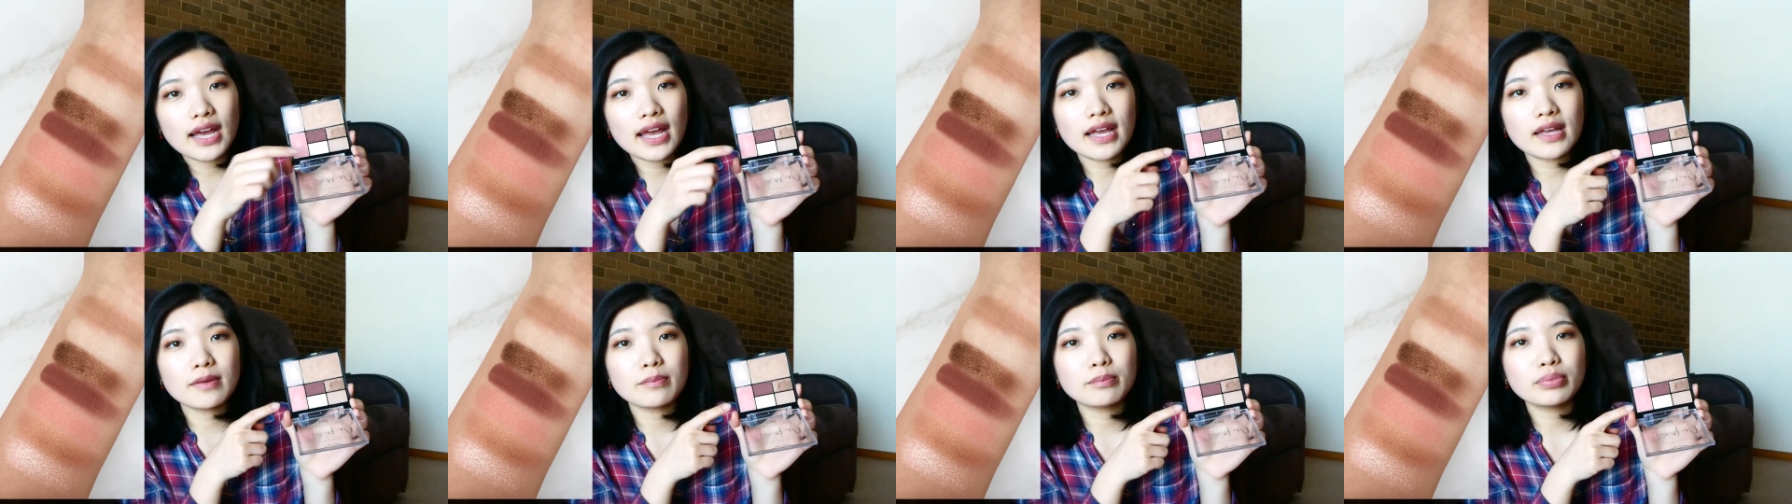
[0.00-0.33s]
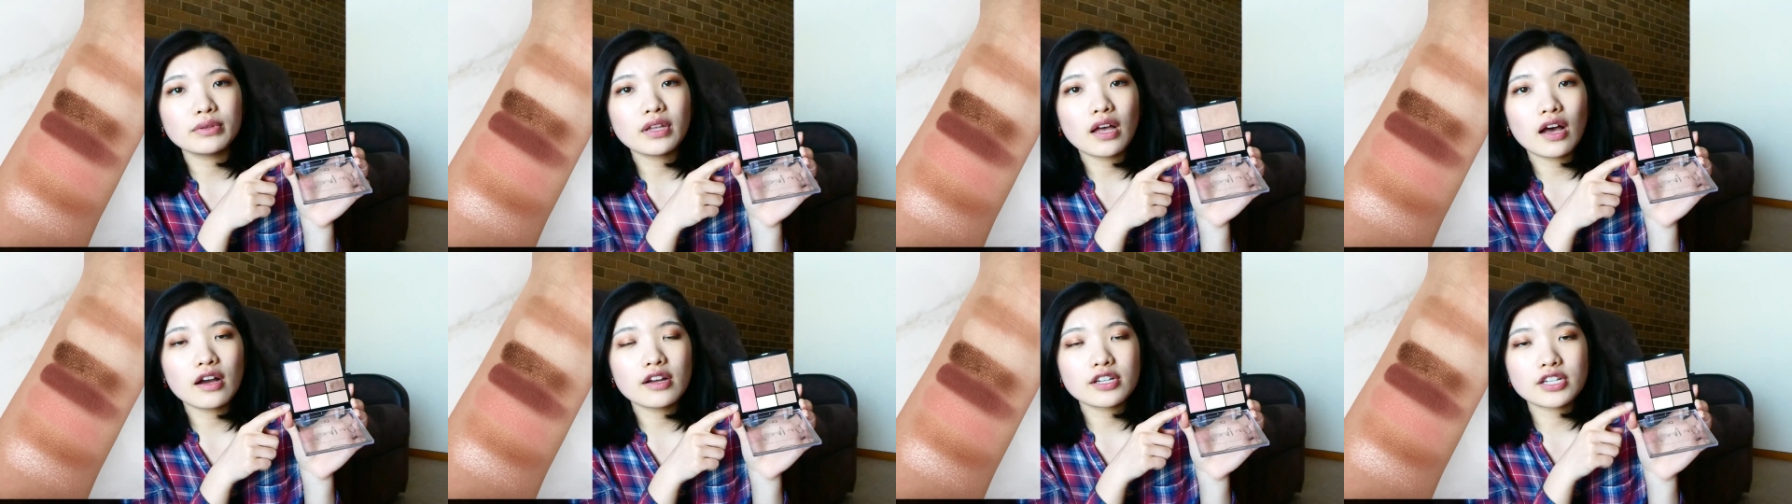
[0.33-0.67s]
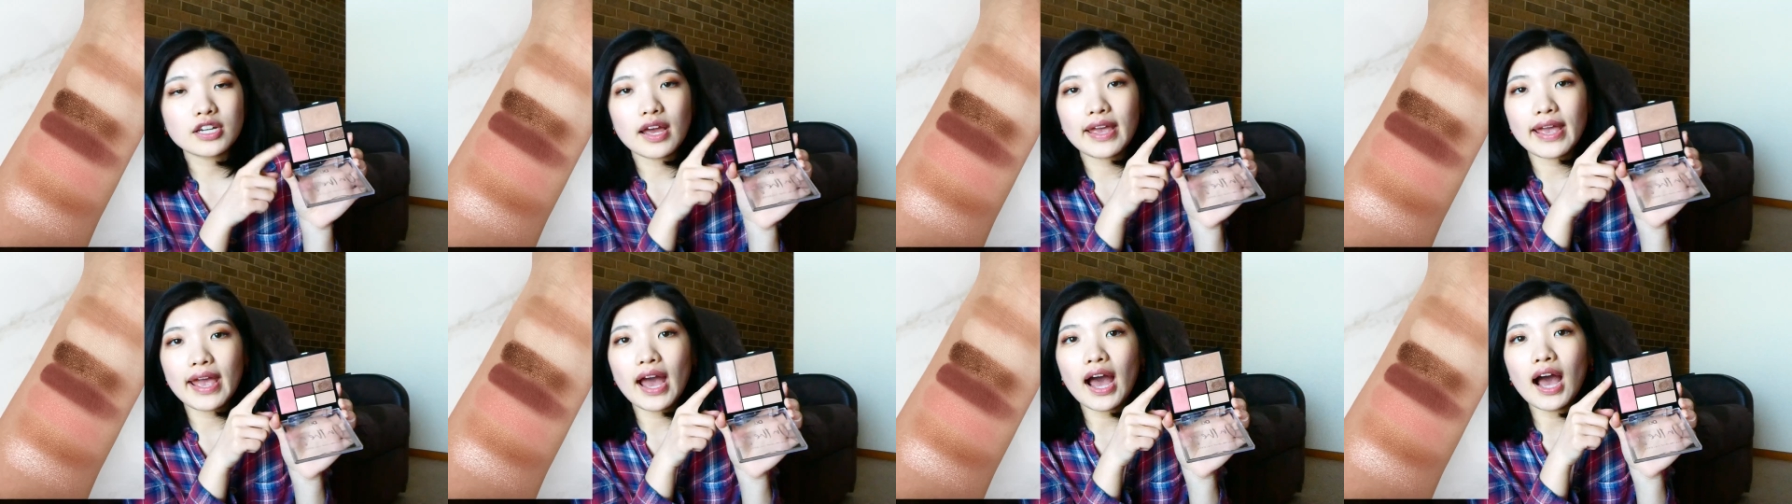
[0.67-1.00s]
a blush,
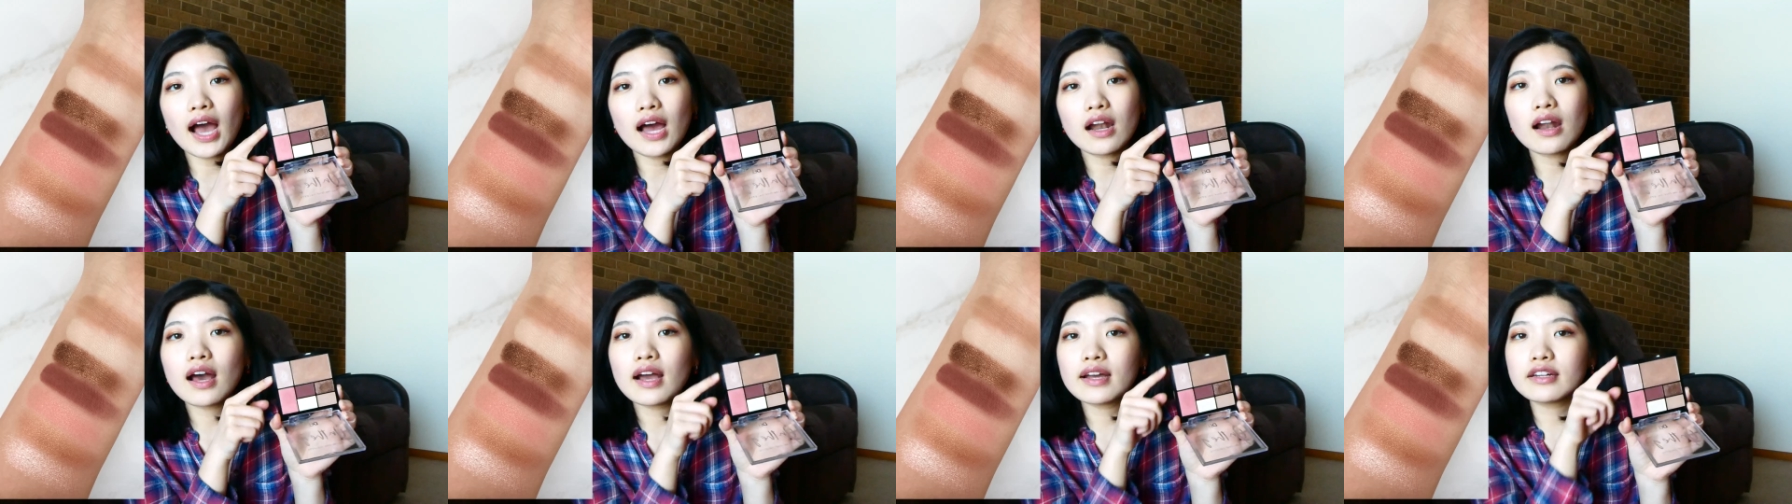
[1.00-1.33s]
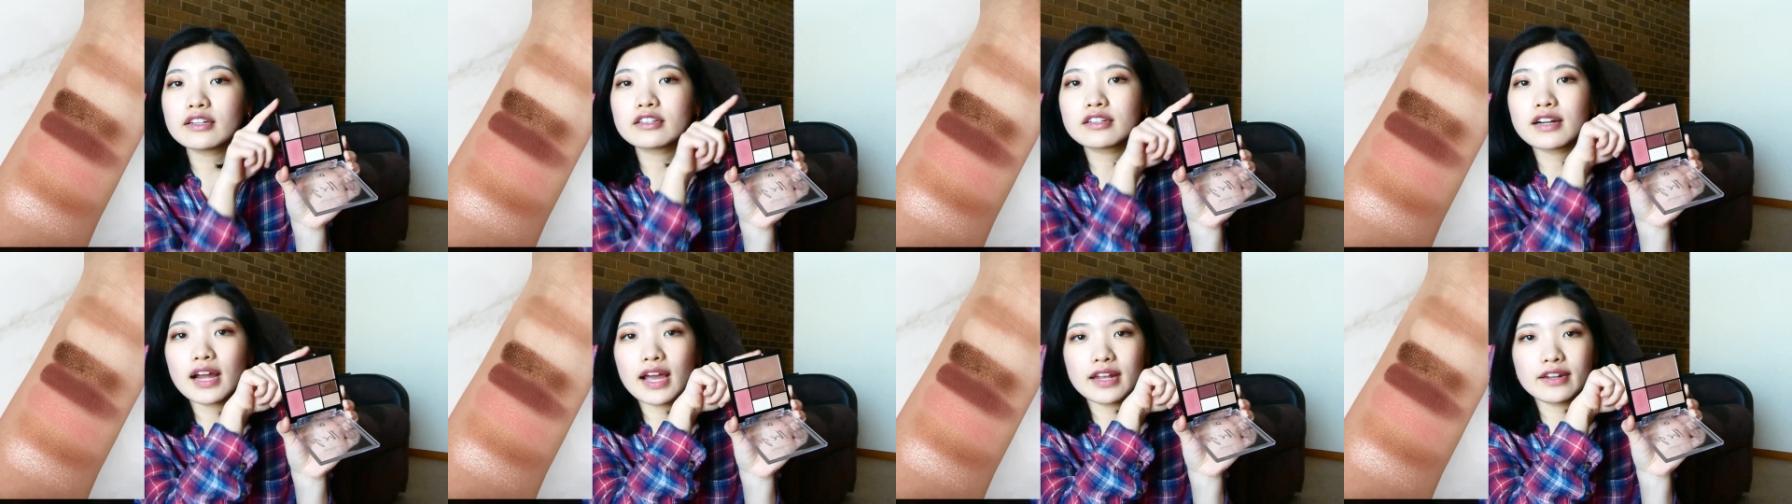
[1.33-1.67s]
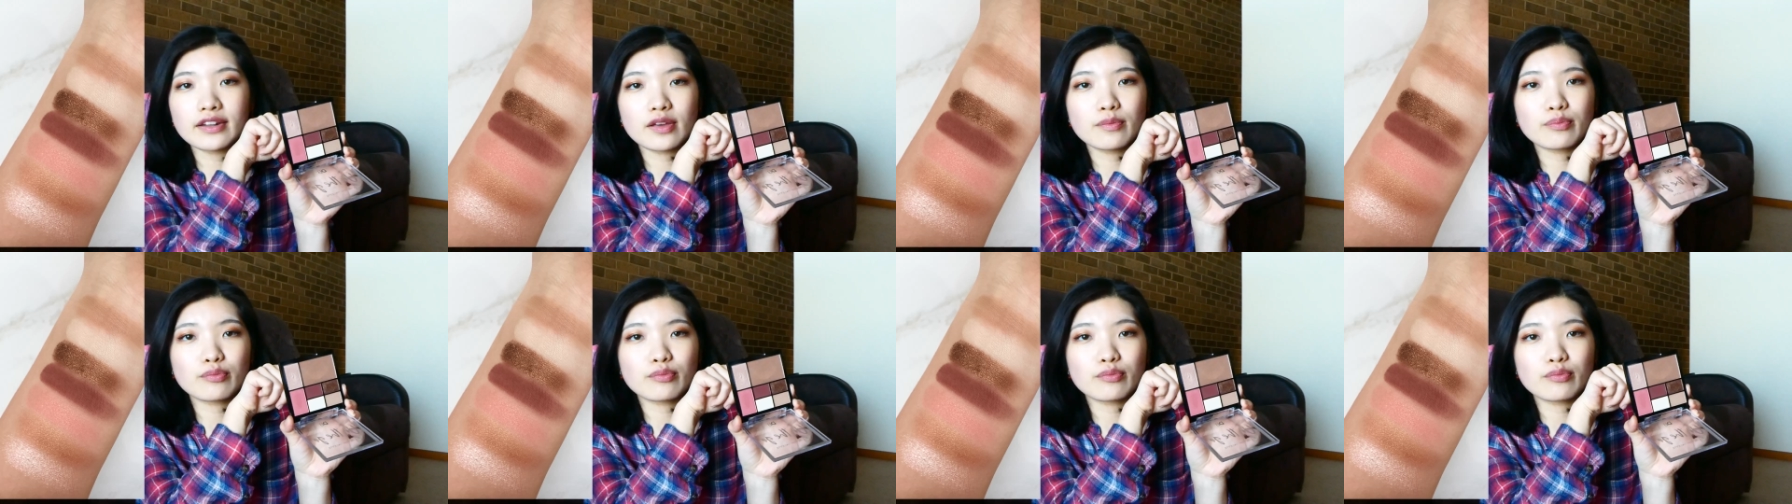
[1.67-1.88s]
a highlighter, and a